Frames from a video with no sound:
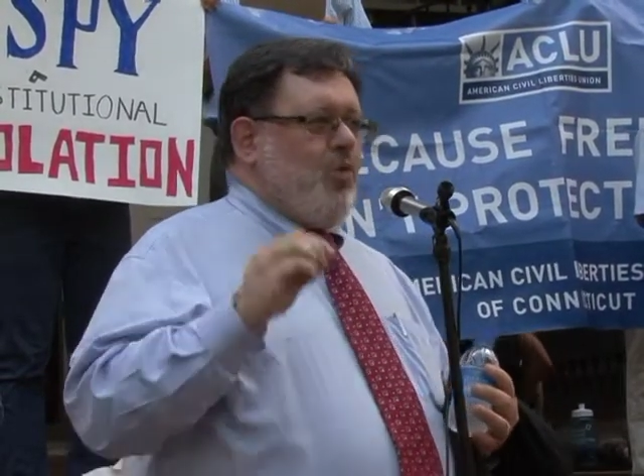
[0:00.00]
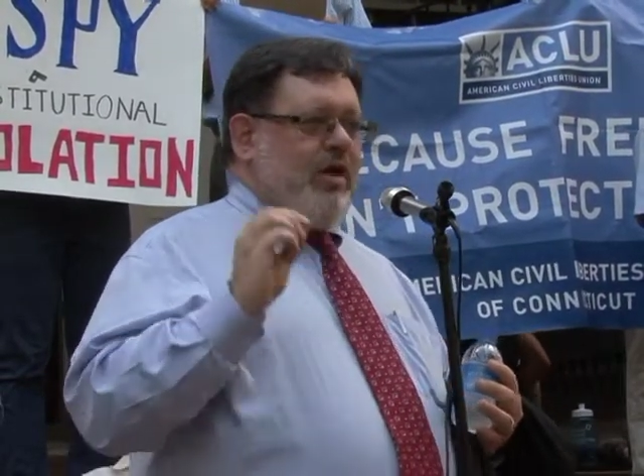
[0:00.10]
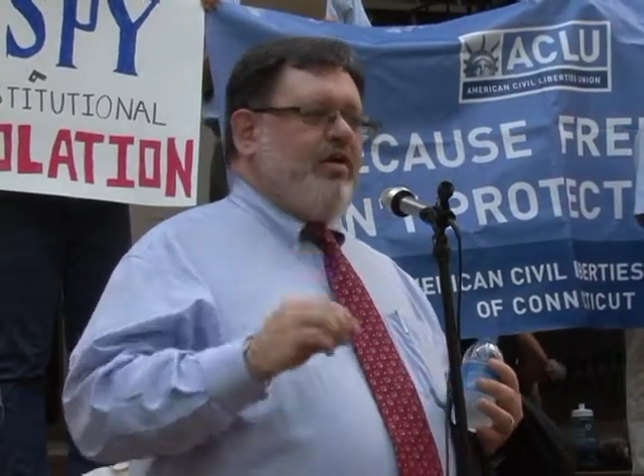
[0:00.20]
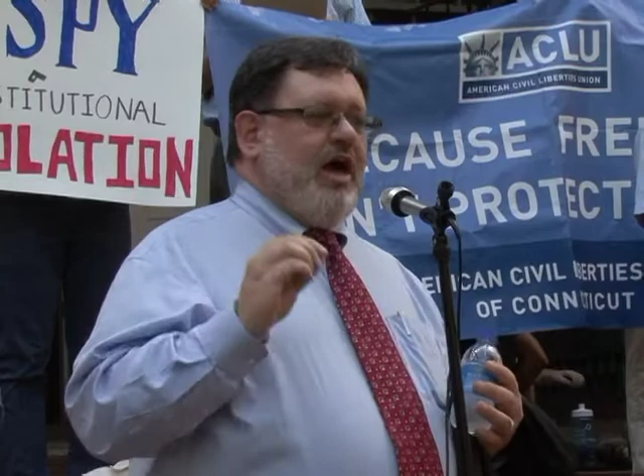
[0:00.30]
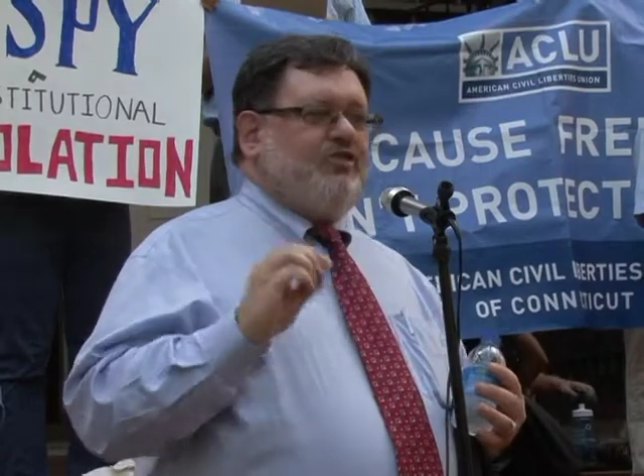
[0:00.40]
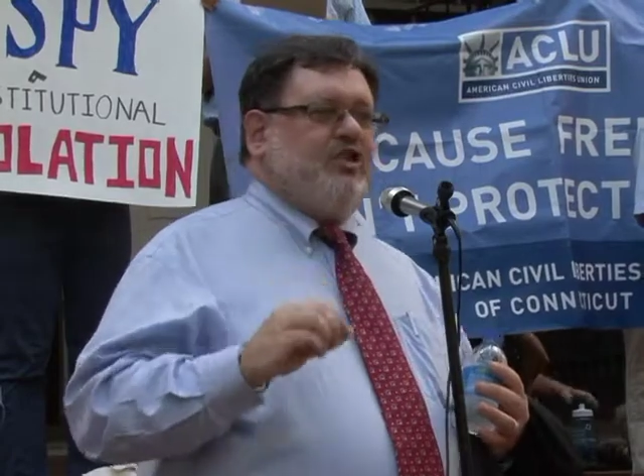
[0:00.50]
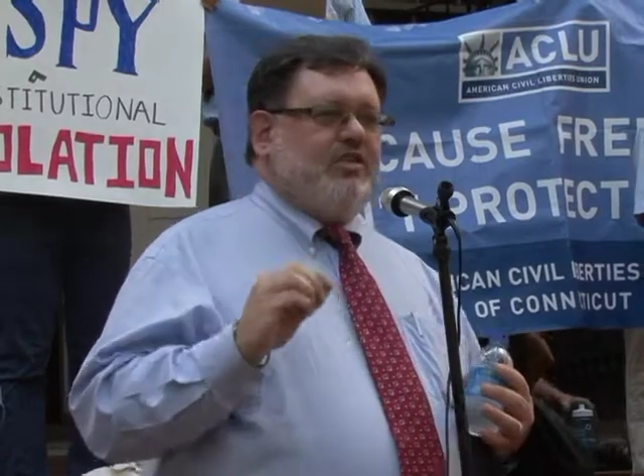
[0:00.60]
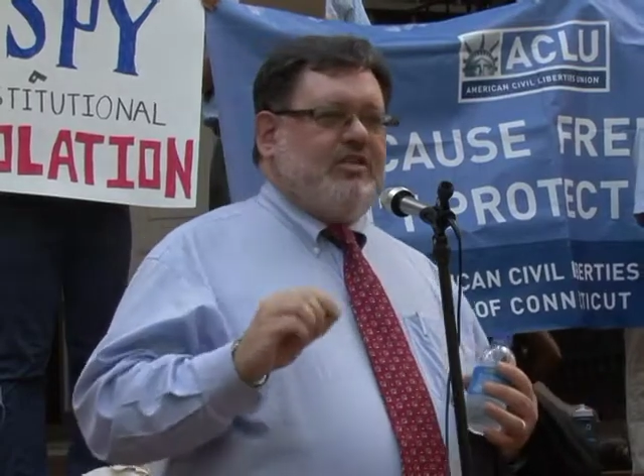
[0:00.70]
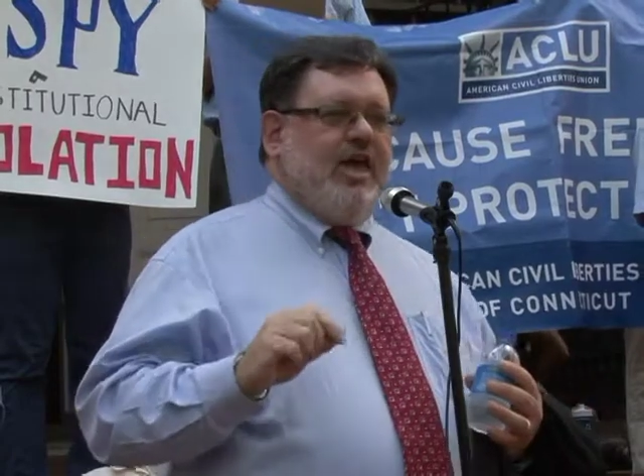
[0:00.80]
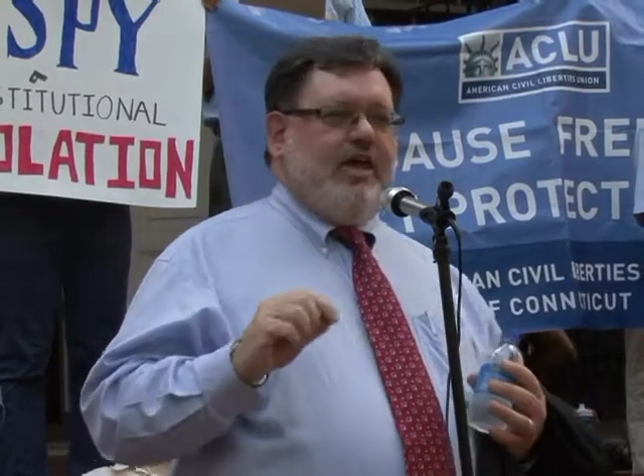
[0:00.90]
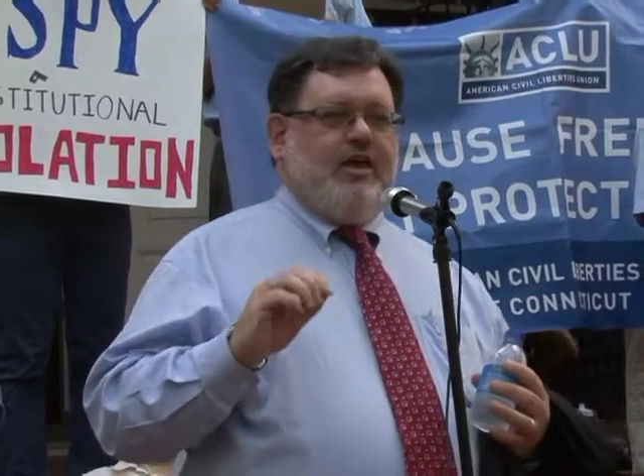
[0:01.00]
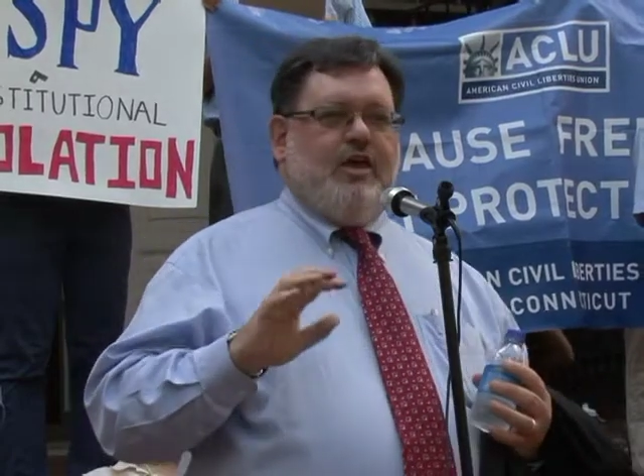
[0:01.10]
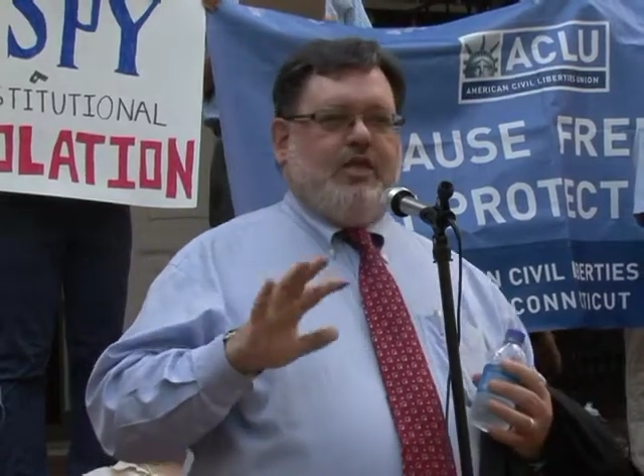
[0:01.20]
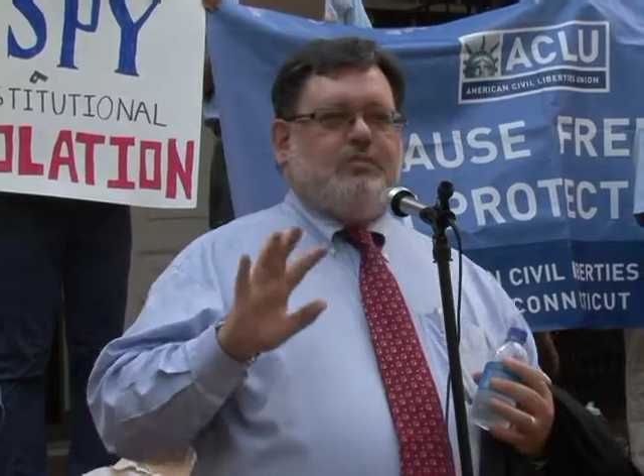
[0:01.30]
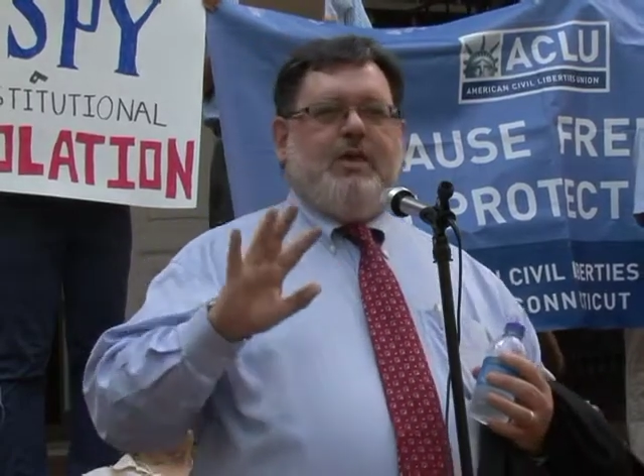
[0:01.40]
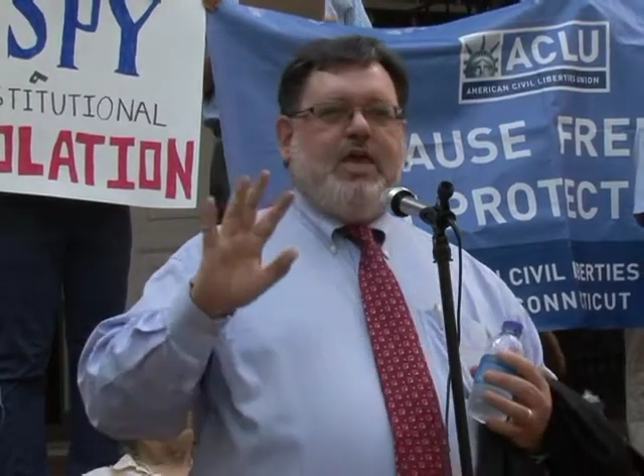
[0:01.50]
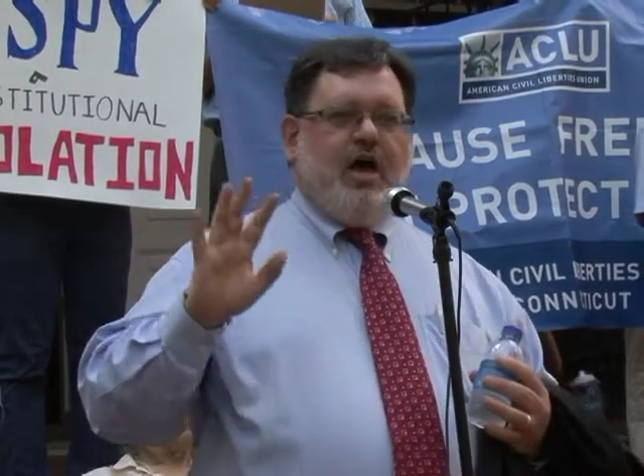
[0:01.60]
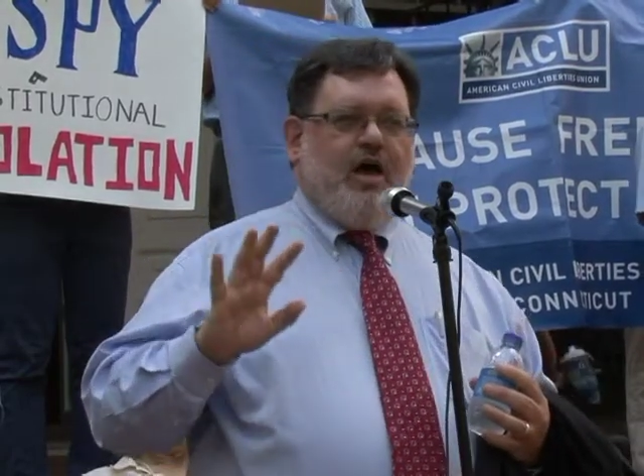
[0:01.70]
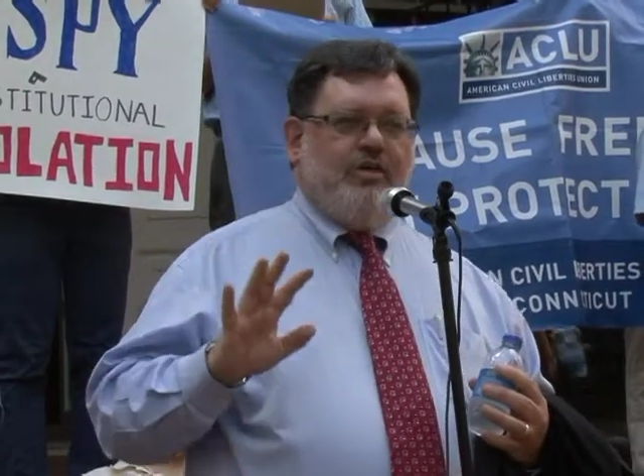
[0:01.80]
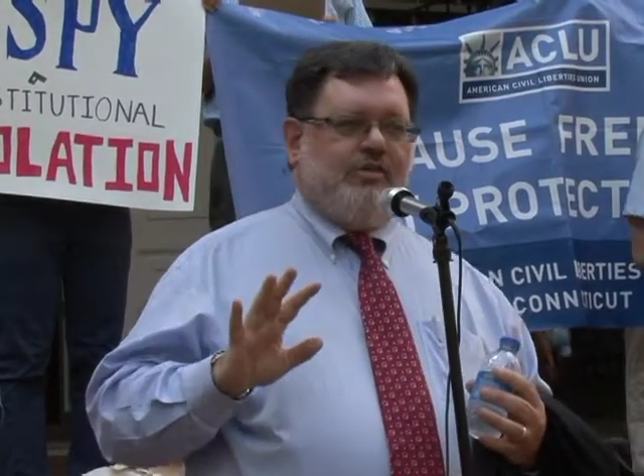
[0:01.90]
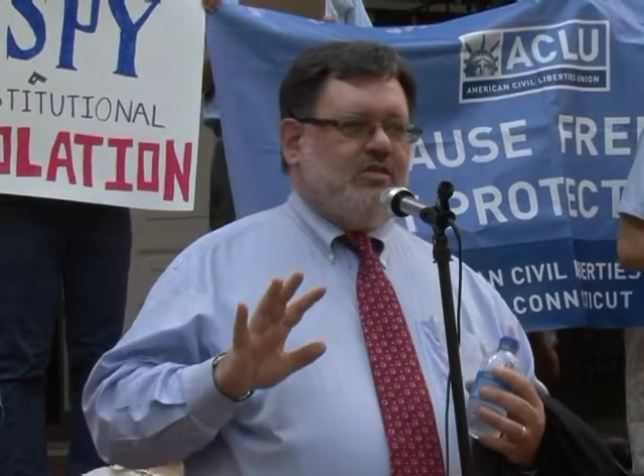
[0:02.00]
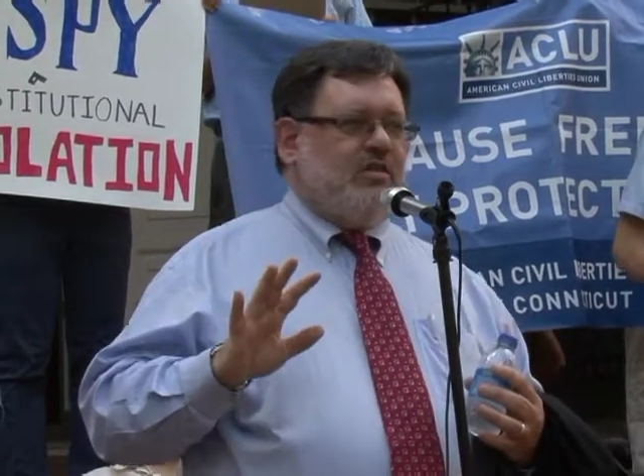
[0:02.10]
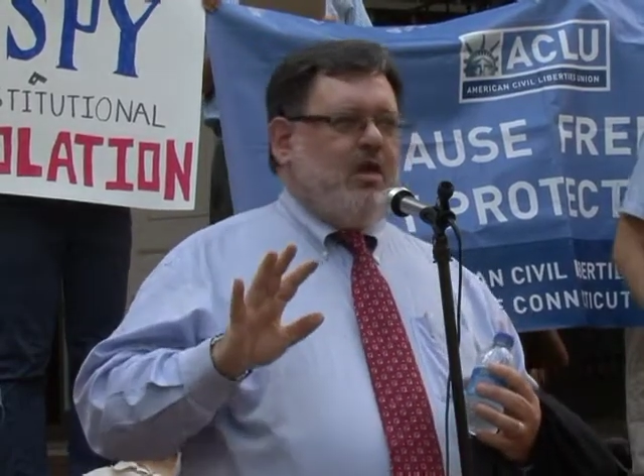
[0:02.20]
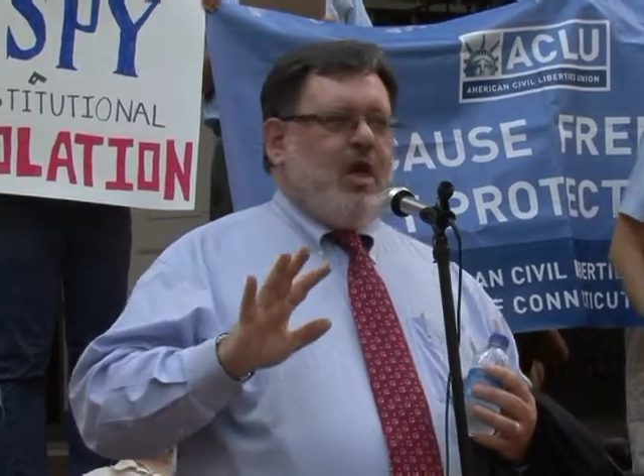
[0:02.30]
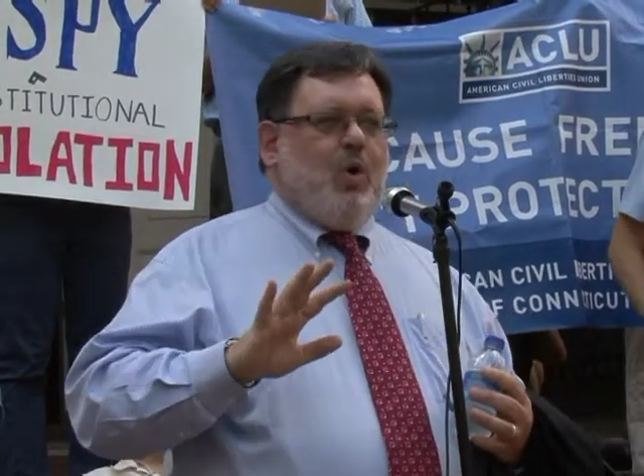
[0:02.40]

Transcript: we're not just saying it's because